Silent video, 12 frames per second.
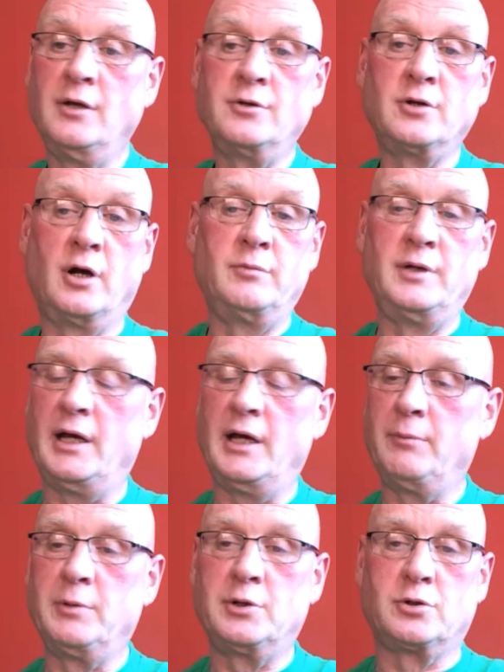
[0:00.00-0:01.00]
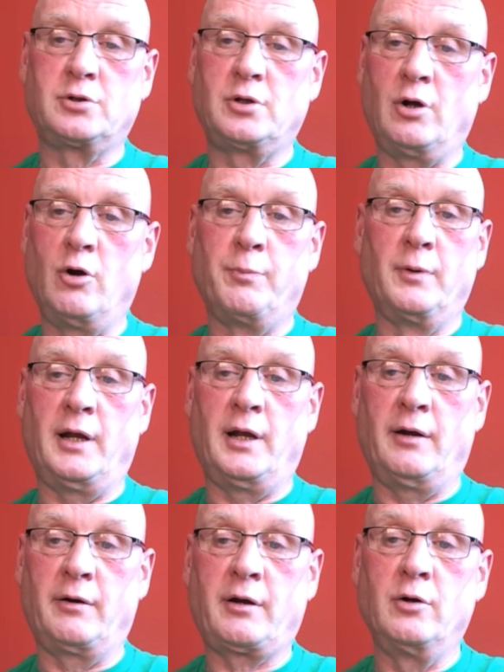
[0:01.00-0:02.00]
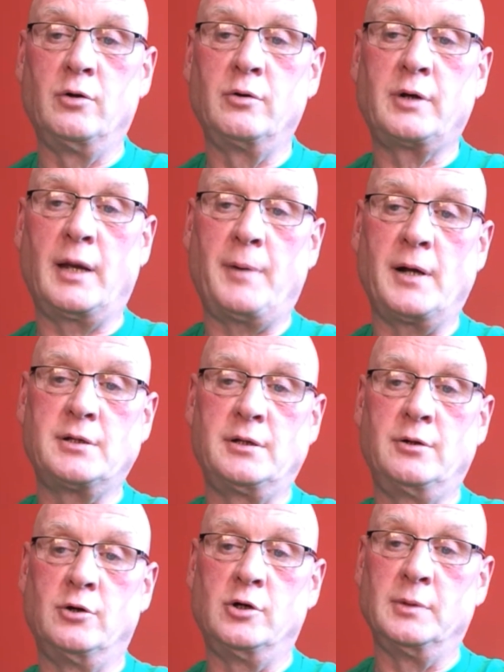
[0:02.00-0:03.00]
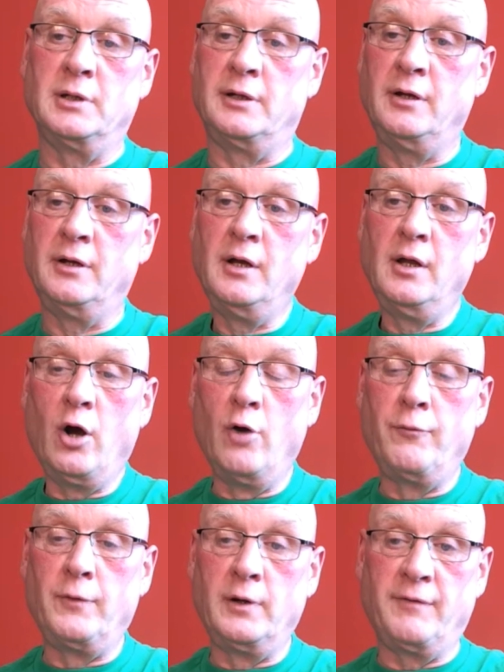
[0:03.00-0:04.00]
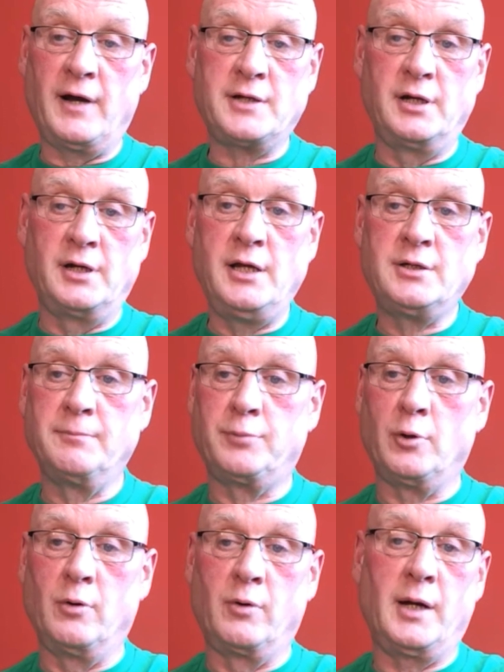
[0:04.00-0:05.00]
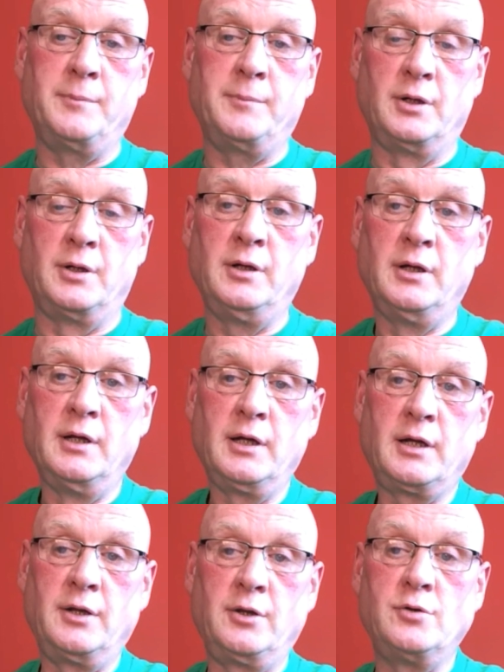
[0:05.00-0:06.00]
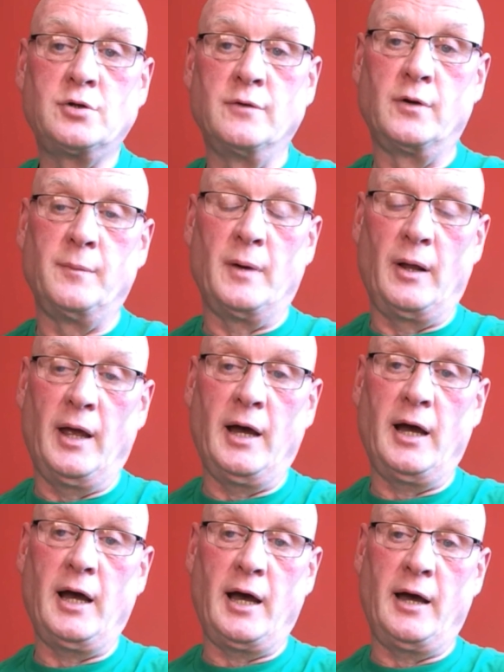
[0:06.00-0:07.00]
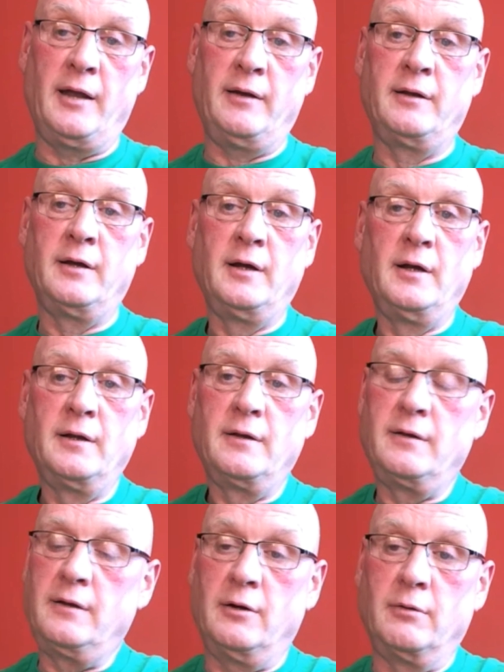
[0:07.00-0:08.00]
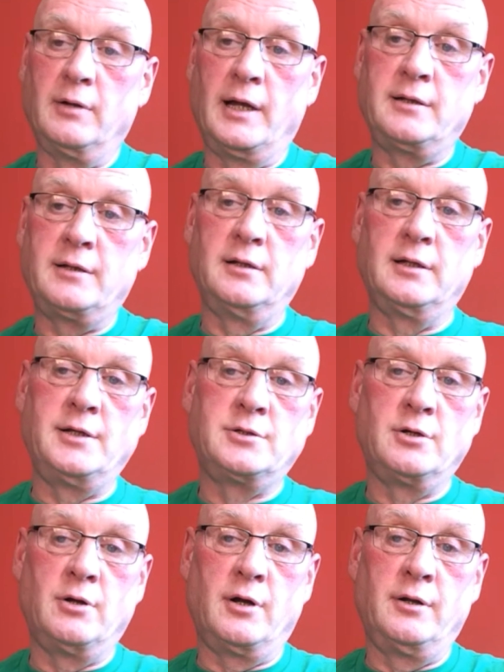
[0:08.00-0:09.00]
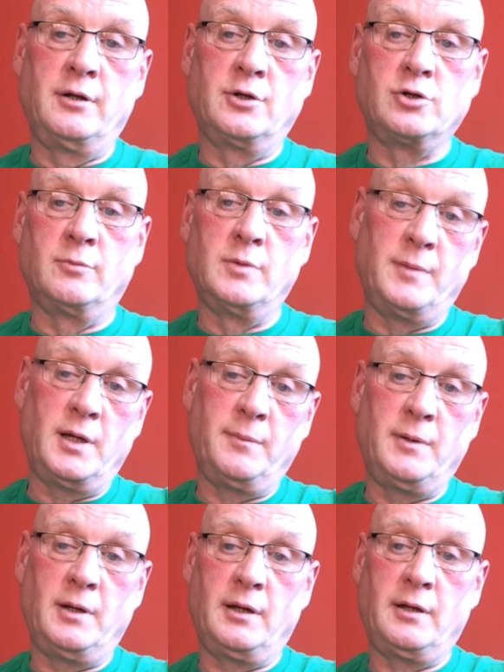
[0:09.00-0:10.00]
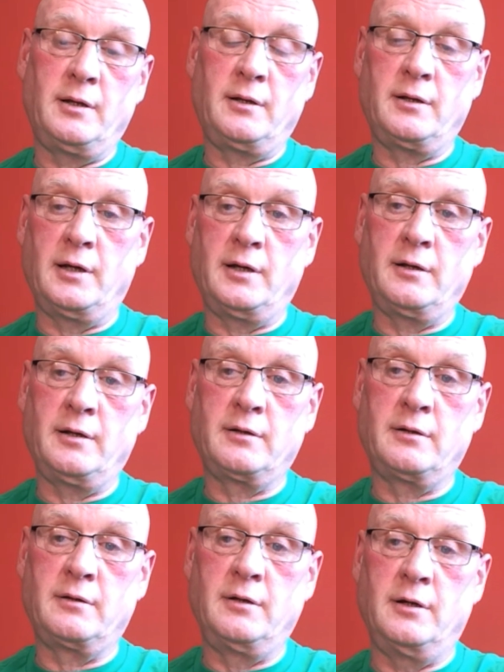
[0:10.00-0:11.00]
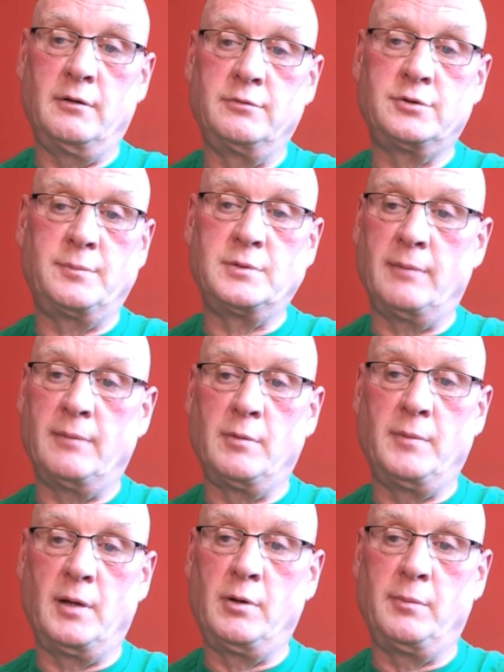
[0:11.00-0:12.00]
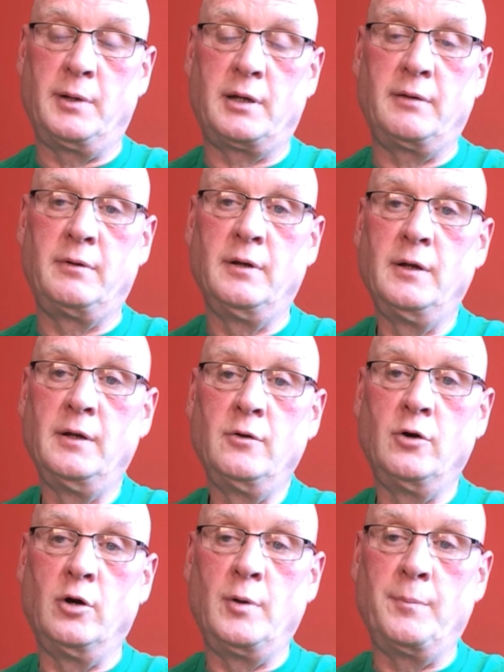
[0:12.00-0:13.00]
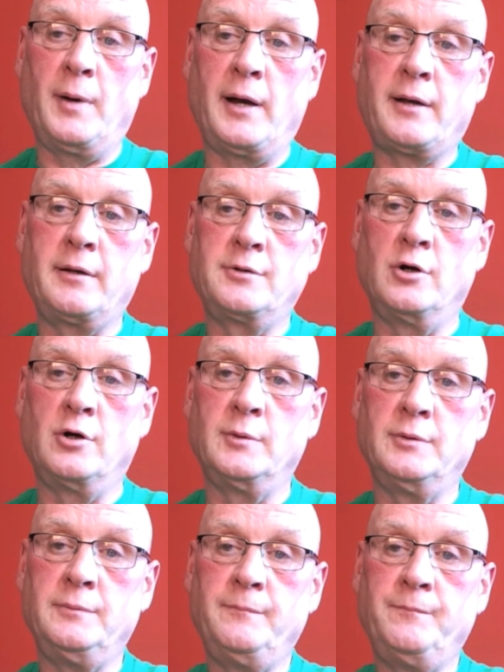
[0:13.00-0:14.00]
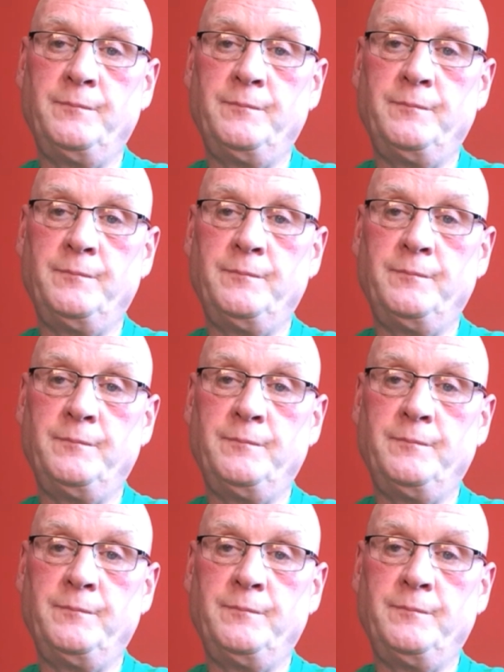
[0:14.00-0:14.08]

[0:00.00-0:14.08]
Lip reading: So yeah, we're just hoping that it can all get back to normal, and hopefully the vaccination program can do something about that. And you know, later on in the summer, maybe you know, September, maybe we can all be back as normal.